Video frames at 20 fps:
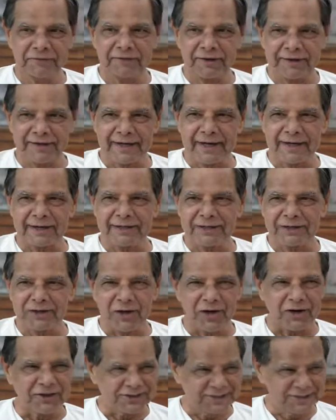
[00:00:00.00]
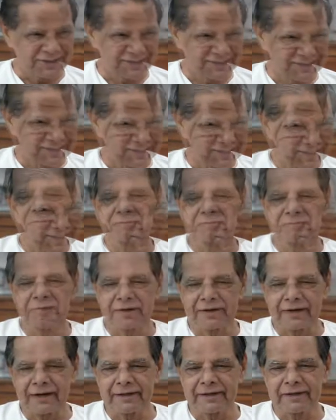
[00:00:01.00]
Forget these gods.
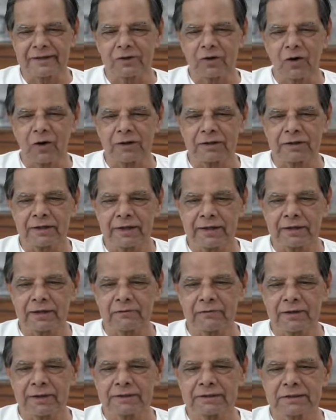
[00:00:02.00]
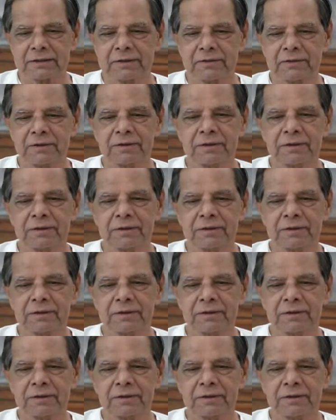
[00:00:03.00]
Forget these gods. In other words,